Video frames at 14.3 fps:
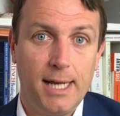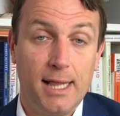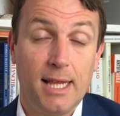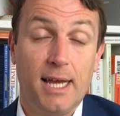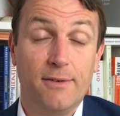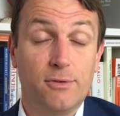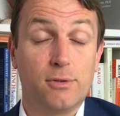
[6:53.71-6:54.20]
I'll
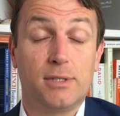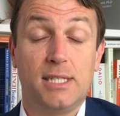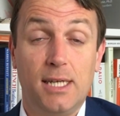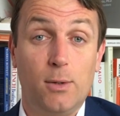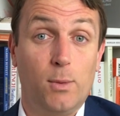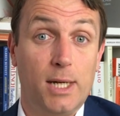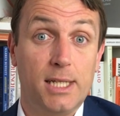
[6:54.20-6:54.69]
have to
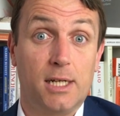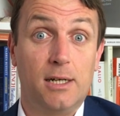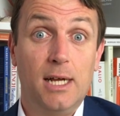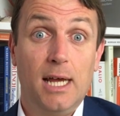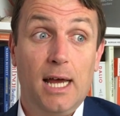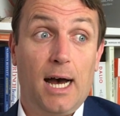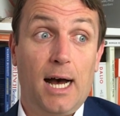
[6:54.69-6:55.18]
see whether
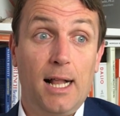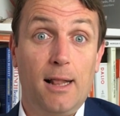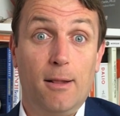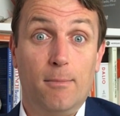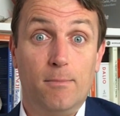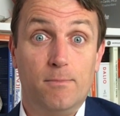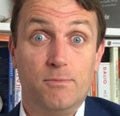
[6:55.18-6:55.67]

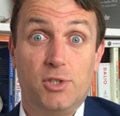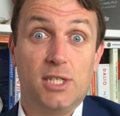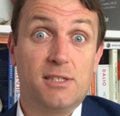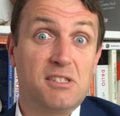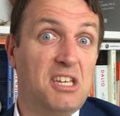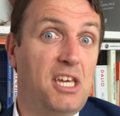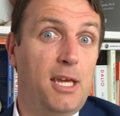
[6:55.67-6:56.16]
I'll
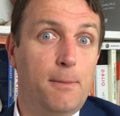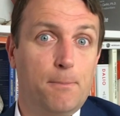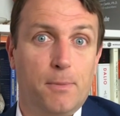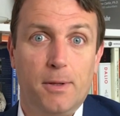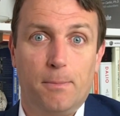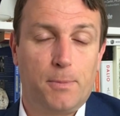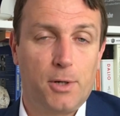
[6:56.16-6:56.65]
just keep
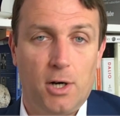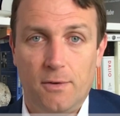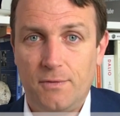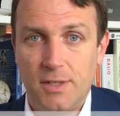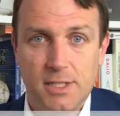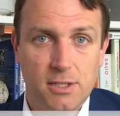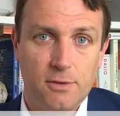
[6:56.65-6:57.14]
the
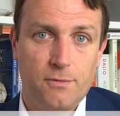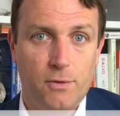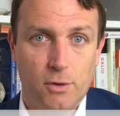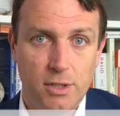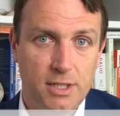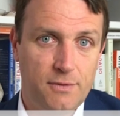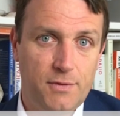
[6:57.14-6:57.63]
profits of
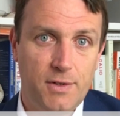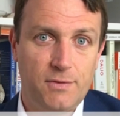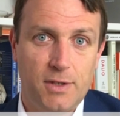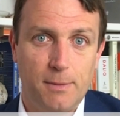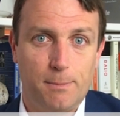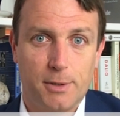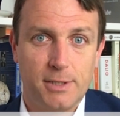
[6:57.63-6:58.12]

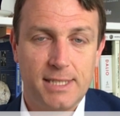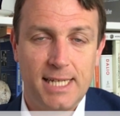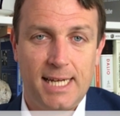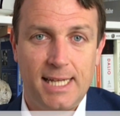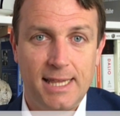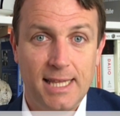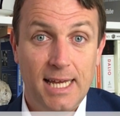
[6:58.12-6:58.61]

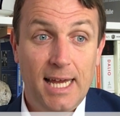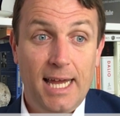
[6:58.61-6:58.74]
40–50%